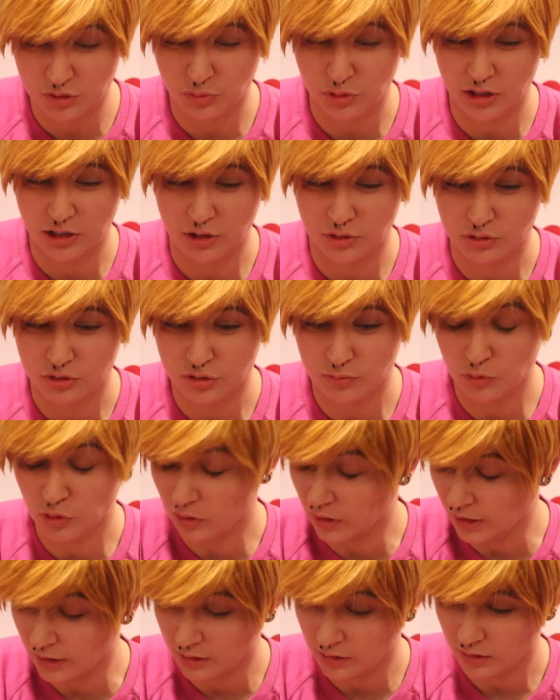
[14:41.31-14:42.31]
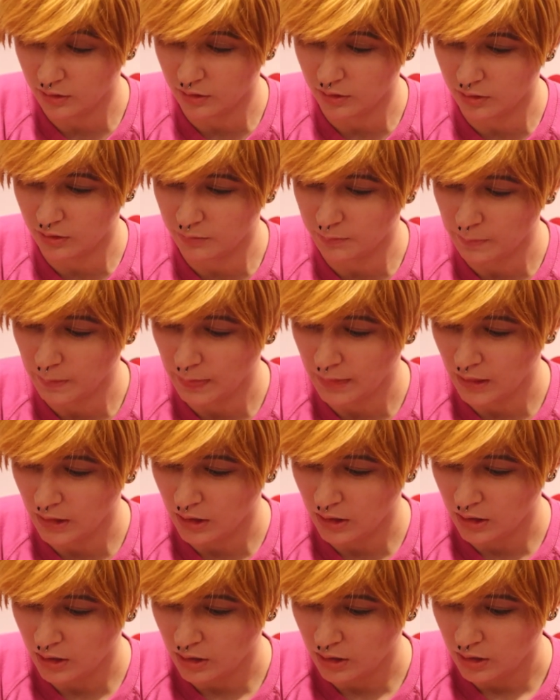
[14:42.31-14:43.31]
wouldn't go smoothly.
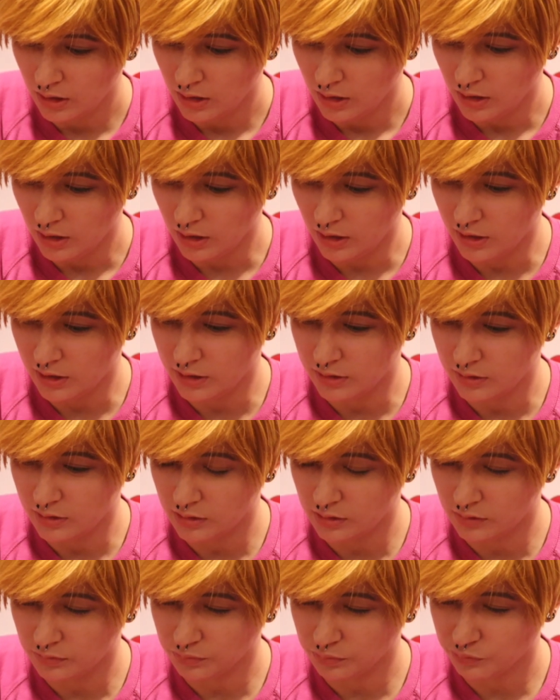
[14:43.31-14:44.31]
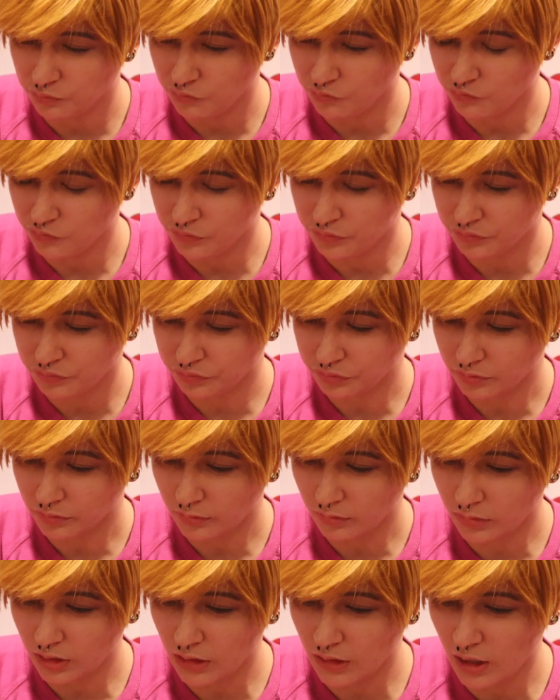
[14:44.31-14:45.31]
And
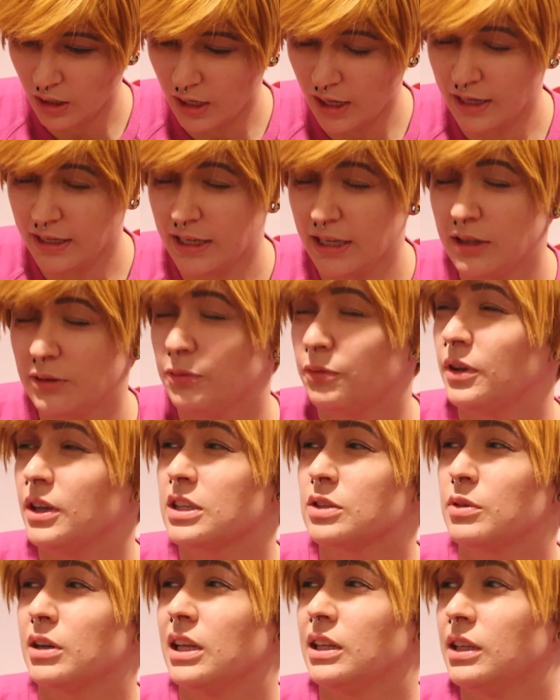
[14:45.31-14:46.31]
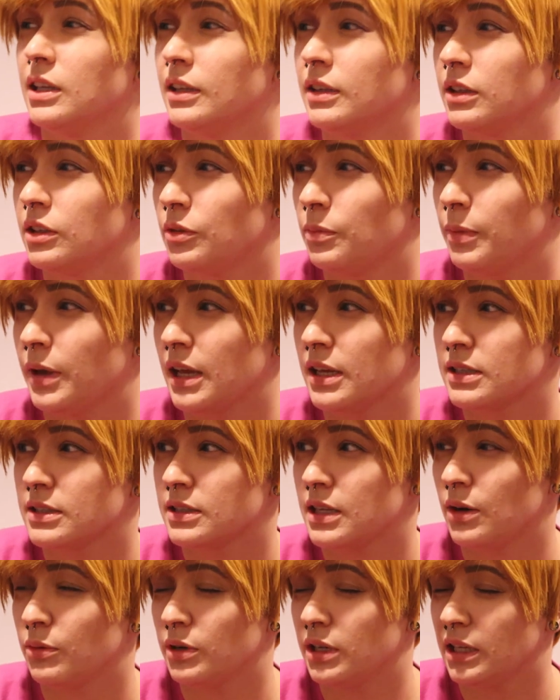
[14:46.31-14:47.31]
I can't fix what I did in the
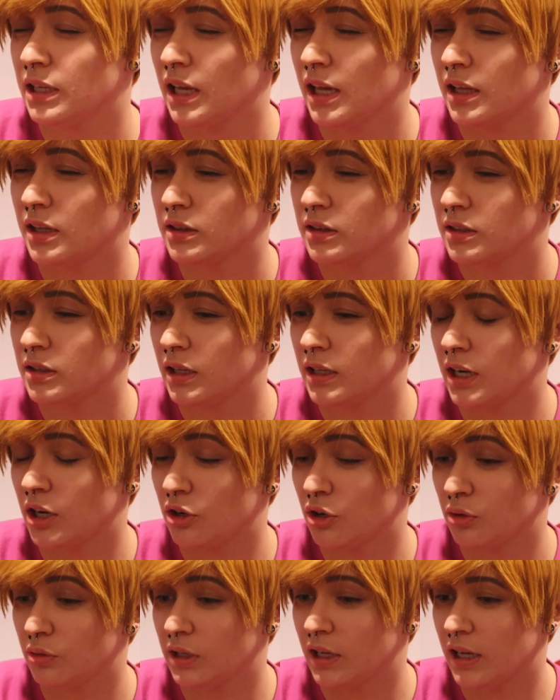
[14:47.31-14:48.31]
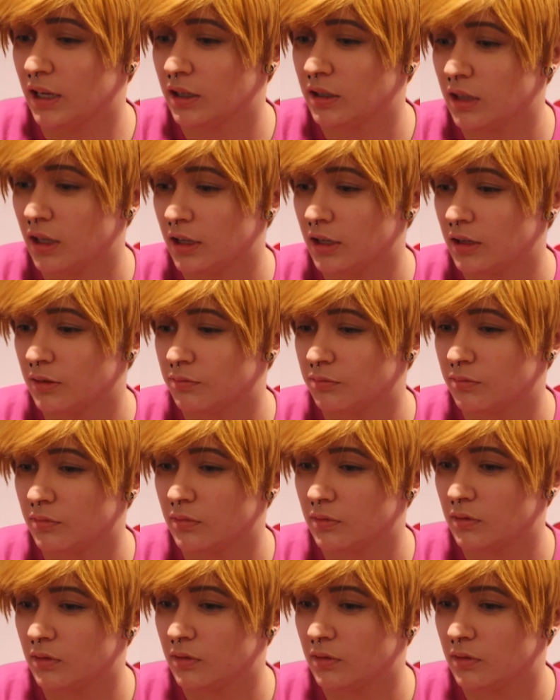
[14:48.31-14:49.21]
past. I really can't. And I know that. And